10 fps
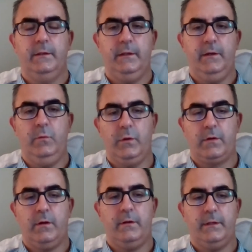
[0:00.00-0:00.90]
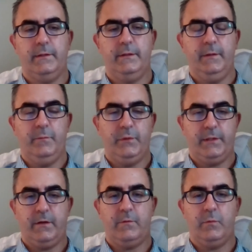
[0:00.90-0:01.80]
work hard and put
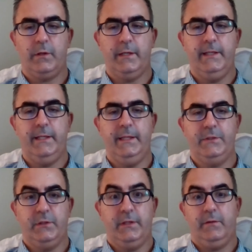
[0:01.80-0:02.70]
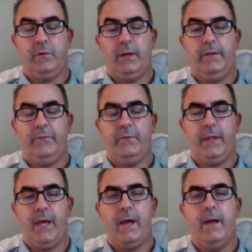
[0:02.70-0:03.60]
the hard work in, and they should get credit
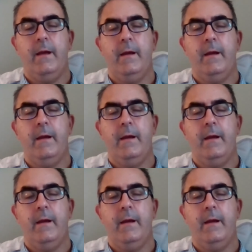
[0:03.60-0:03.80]
for that.